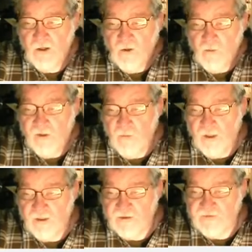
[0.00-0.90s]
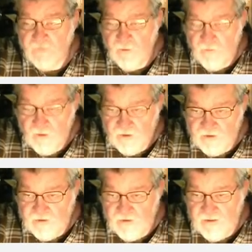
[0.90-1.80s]
We want
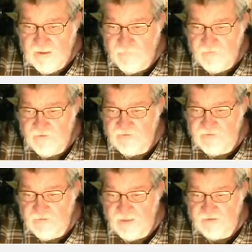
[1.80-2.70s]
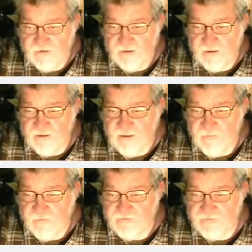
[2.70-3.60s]
to keep it selected and
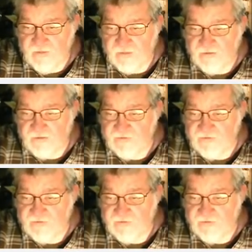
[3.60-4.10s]
keep it selected.